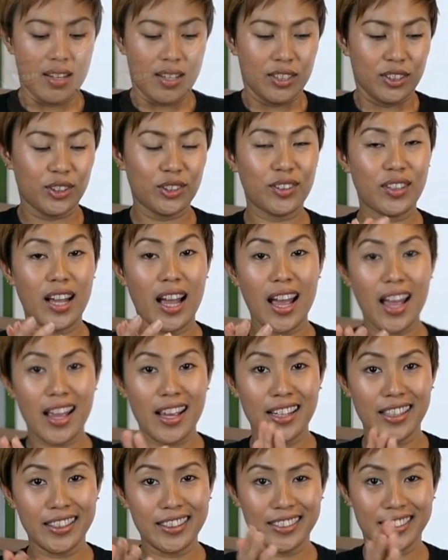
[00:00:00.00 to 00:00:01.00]
So
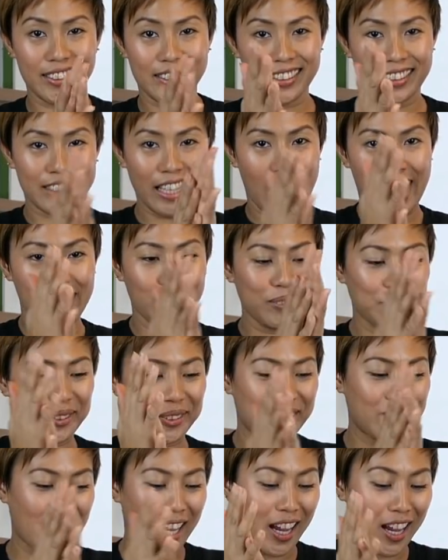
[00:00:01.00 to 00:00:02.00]
guys, it's time
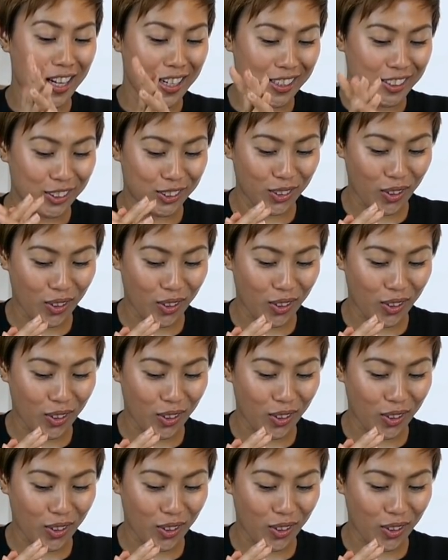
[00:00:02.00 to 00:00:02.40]
to taste.